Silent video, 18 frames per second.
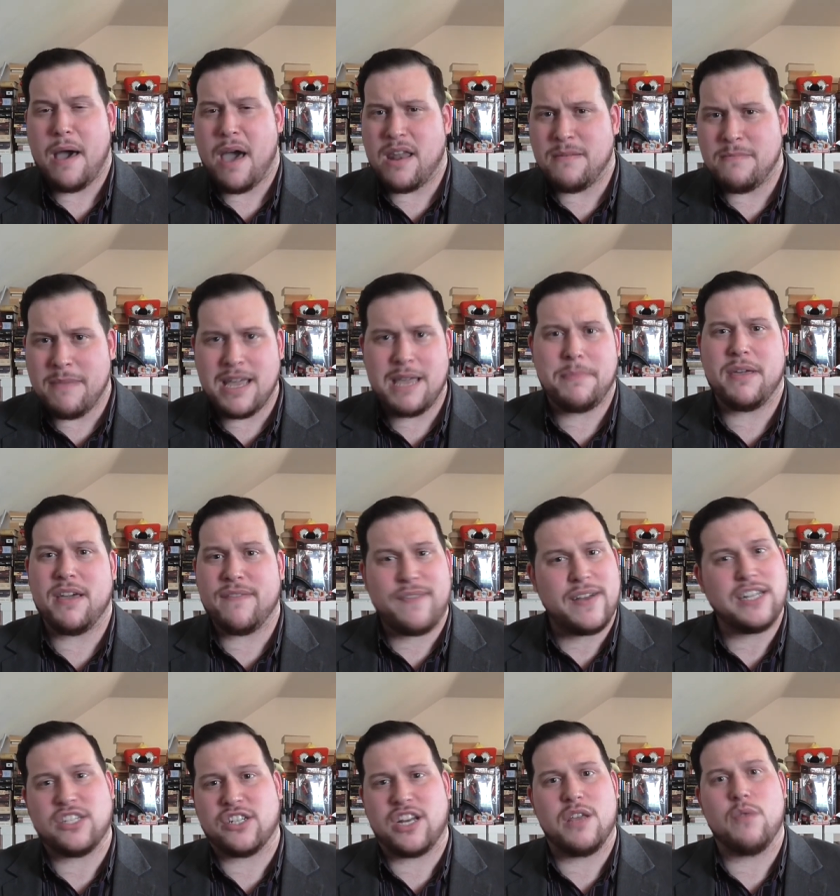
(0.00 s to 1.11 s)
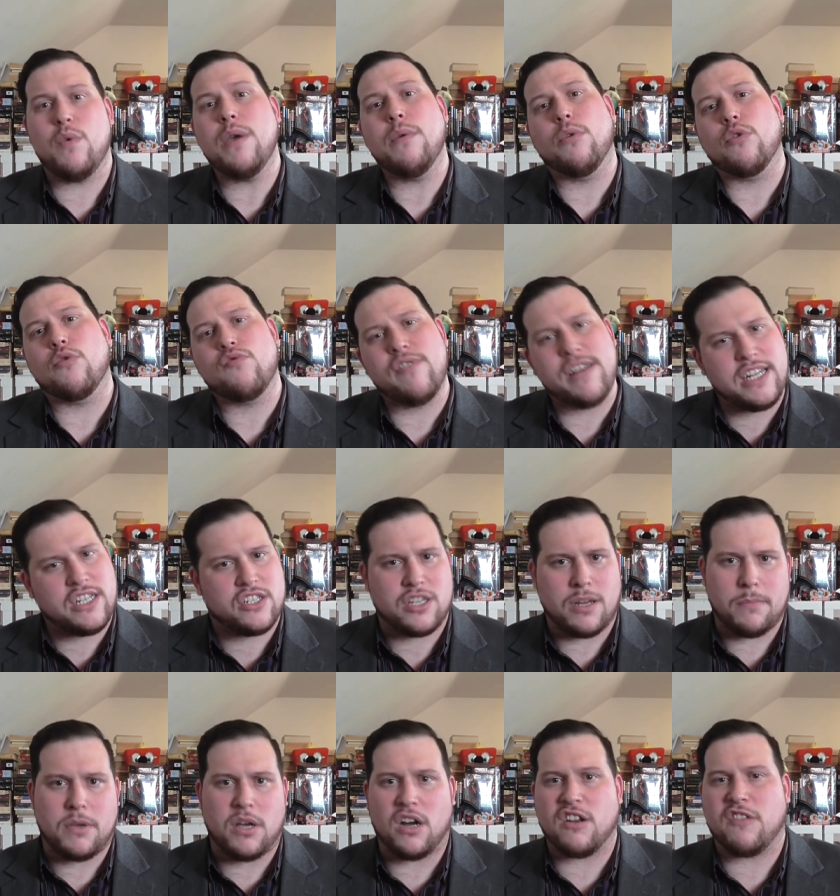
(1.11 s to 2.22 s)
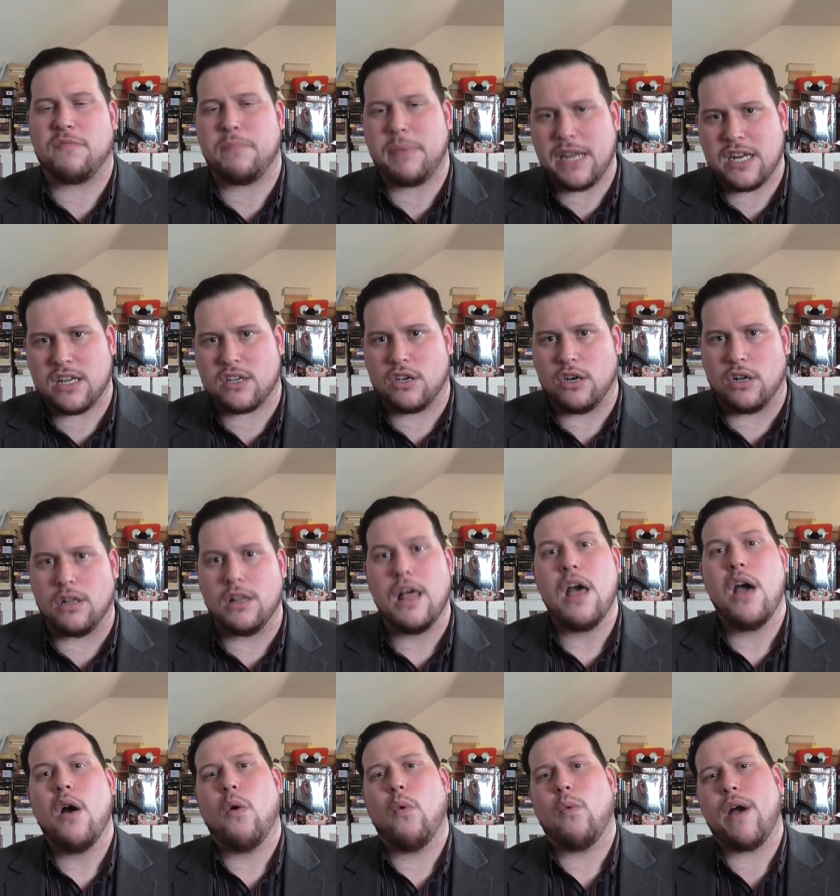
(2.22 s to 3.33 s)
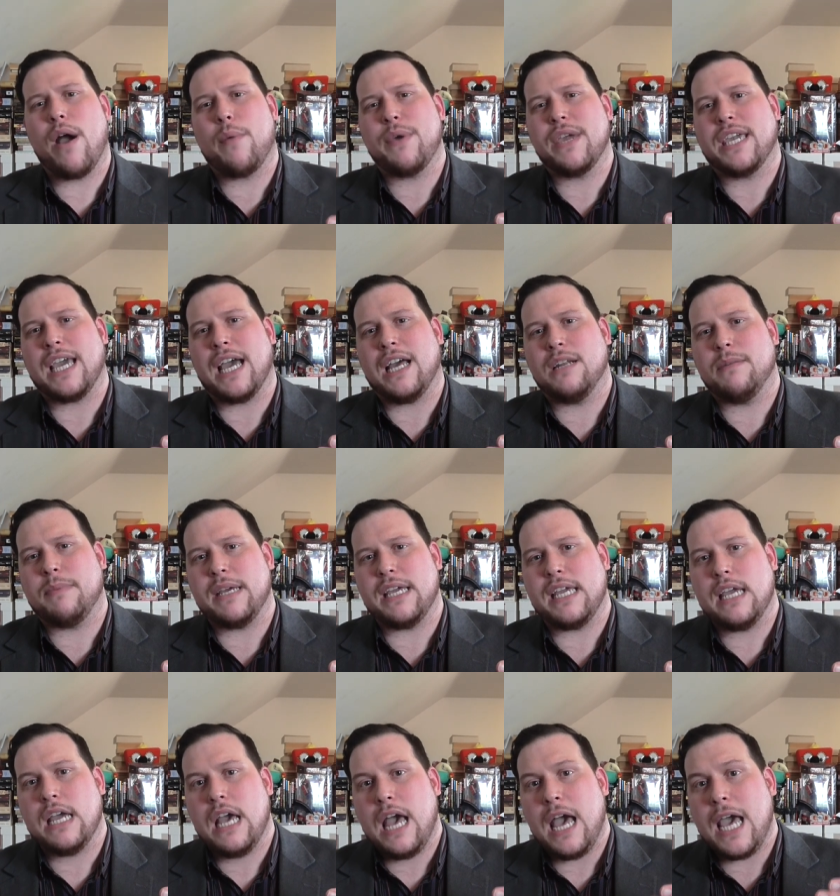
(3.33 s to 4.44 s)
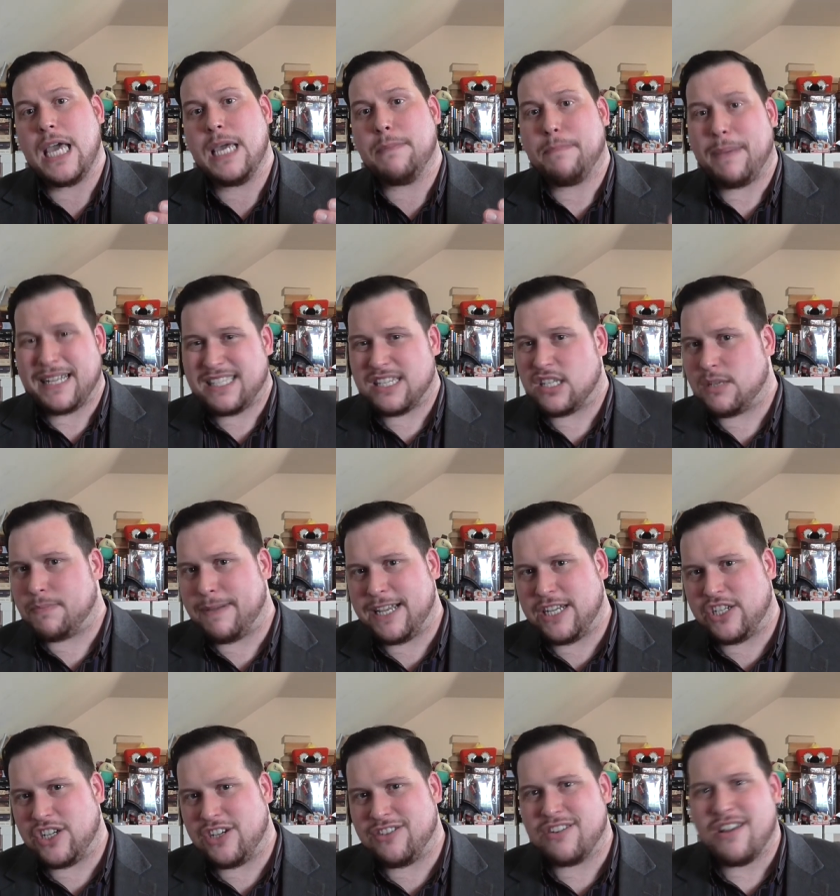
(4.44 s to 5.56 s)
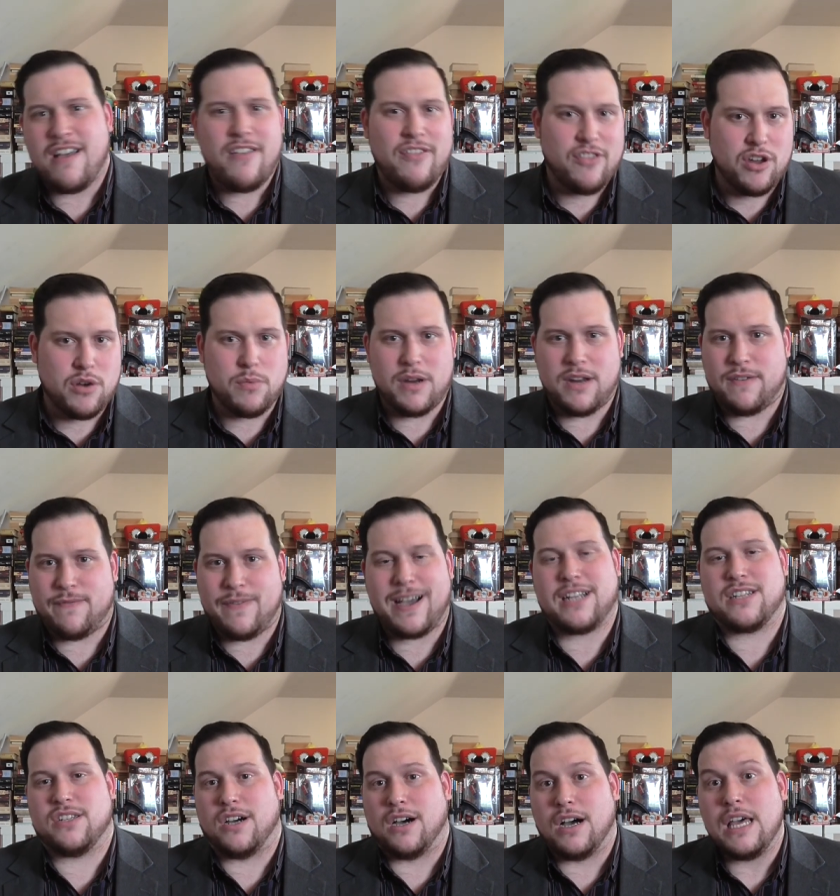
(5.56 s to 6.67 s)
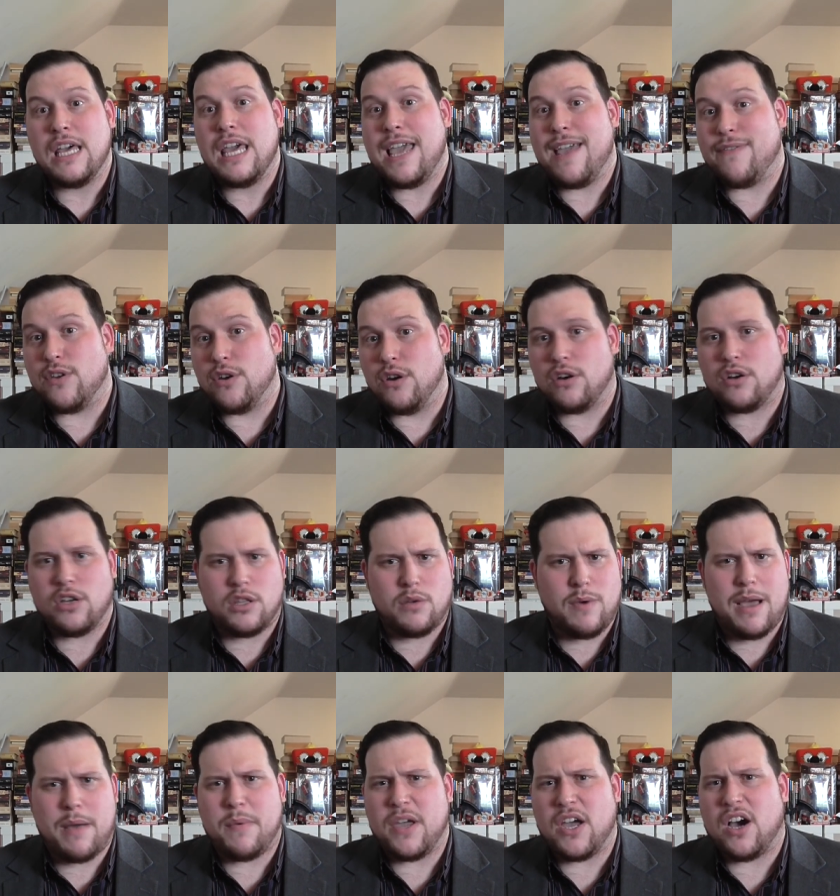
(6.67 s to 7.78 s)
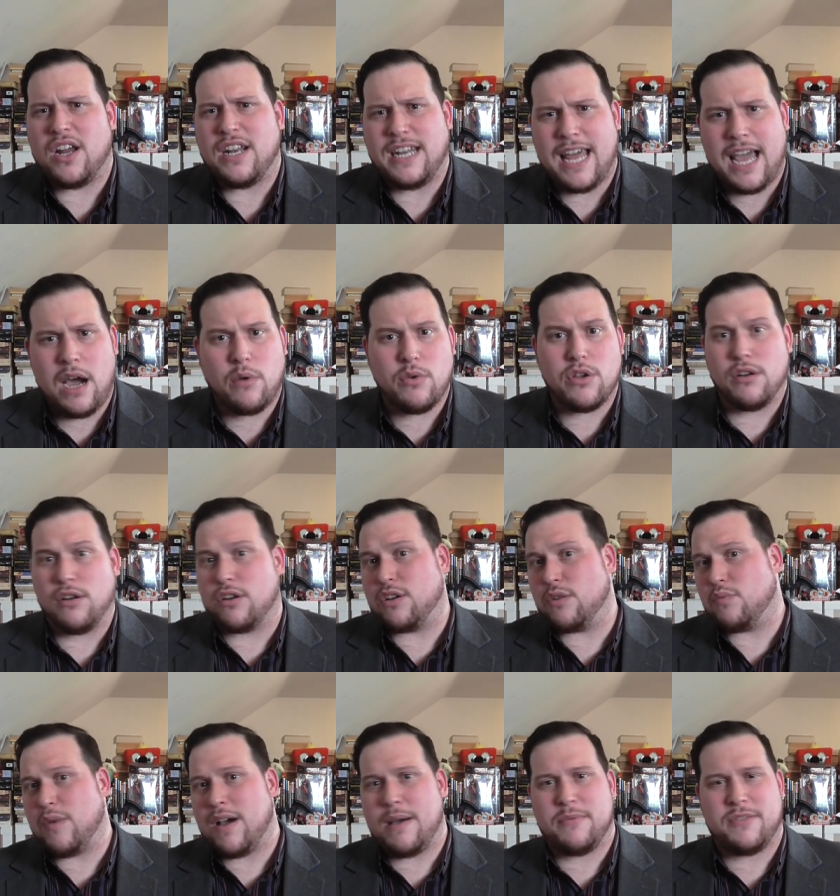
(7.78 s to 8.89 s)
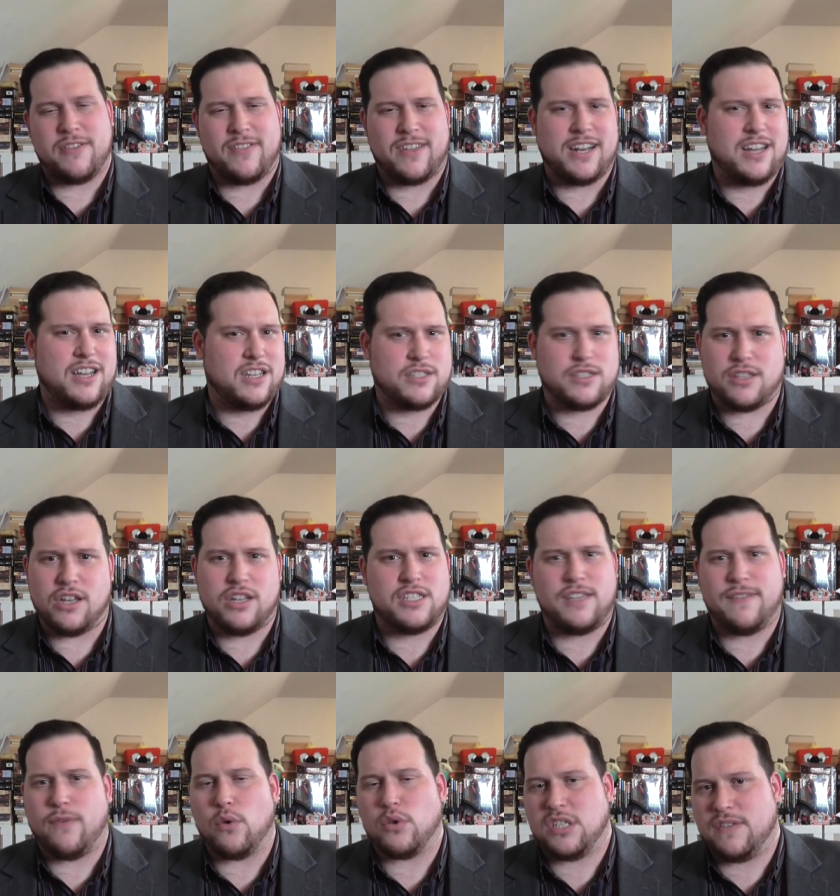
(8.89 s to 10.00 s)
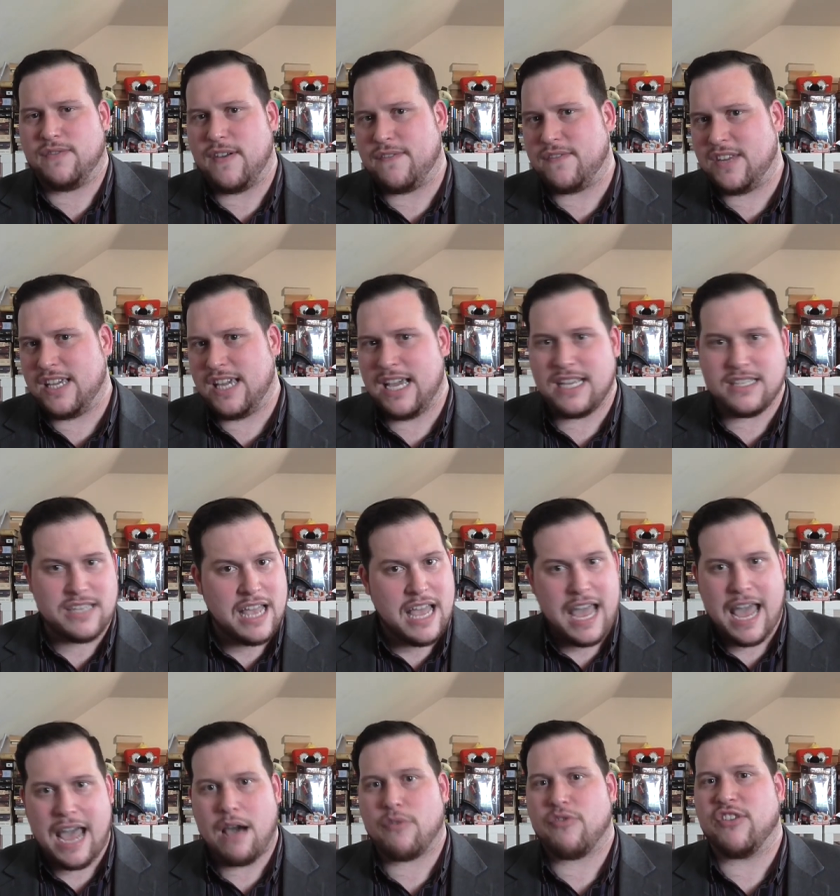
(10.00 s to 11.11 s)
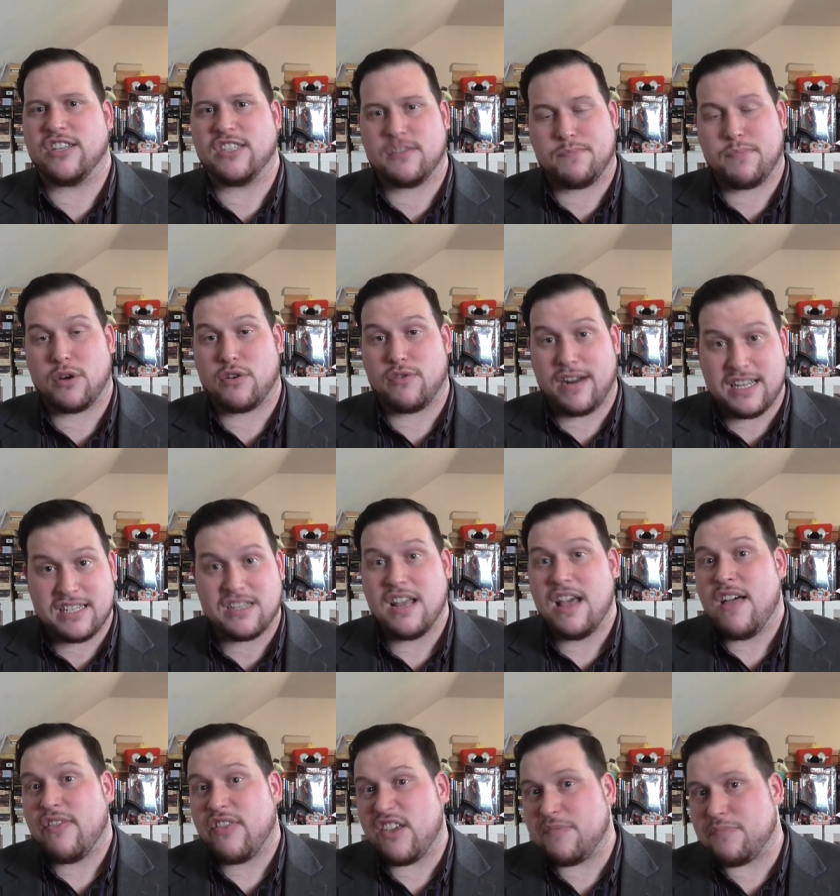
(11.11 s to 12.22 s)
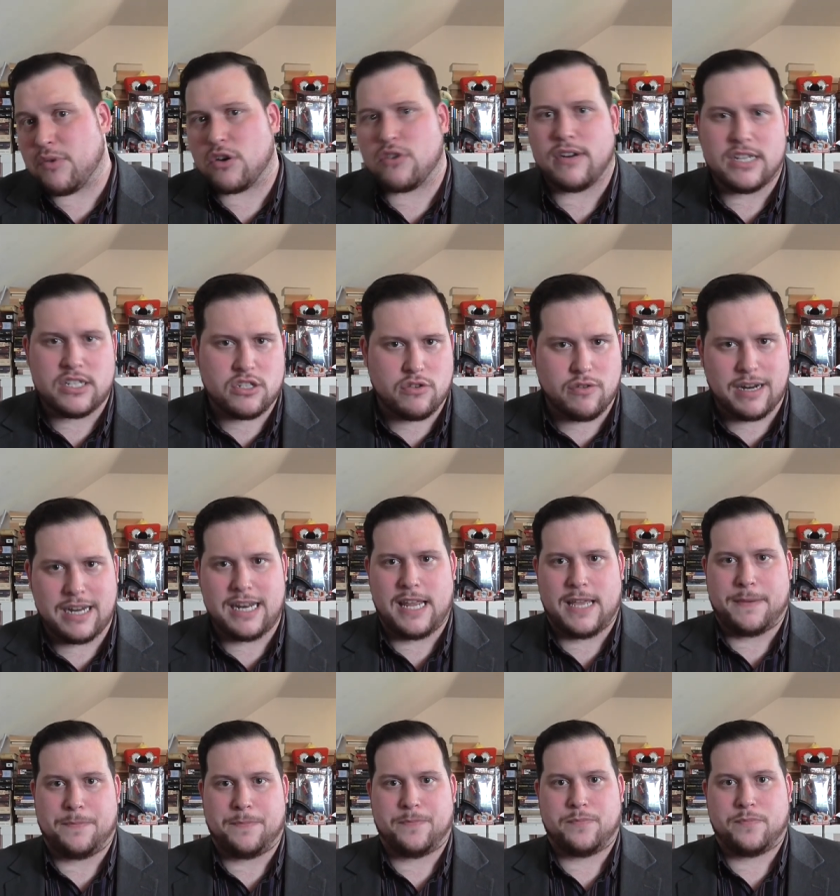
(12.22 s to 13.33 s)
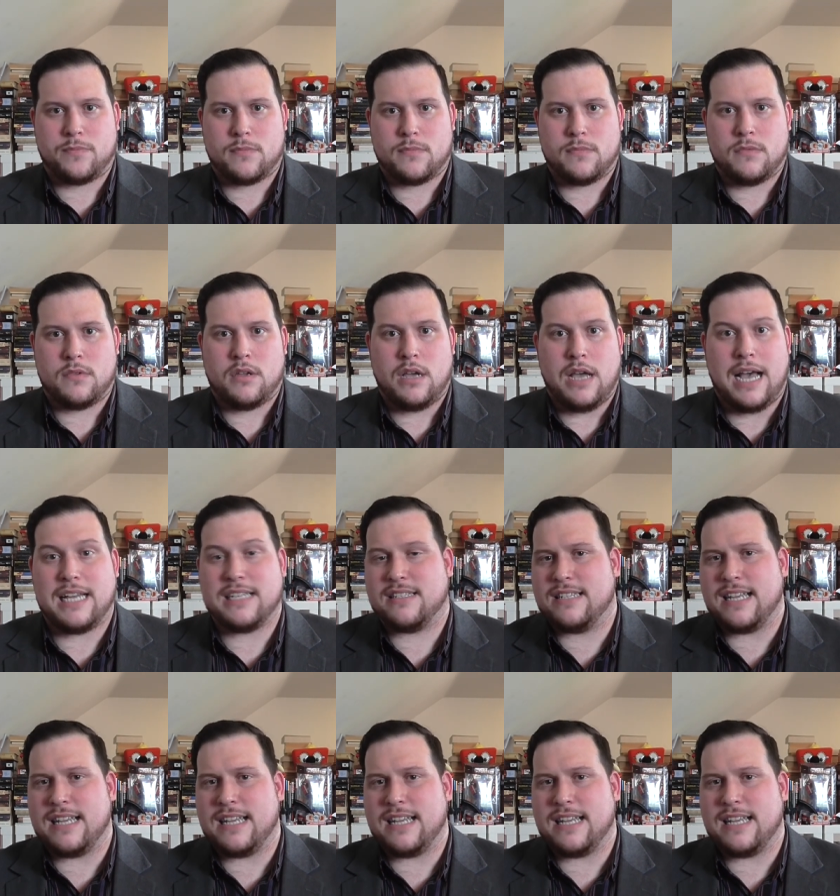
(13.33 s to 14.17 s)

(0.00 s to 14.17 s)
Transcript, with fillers: and maybe eventually we will reach some kind of pinnacle where we can be a better species than we in fact are. If you look at the way we are now, you look at where within the last 30, 40, 50 years, how things have progressed, they've progressed greatly. Has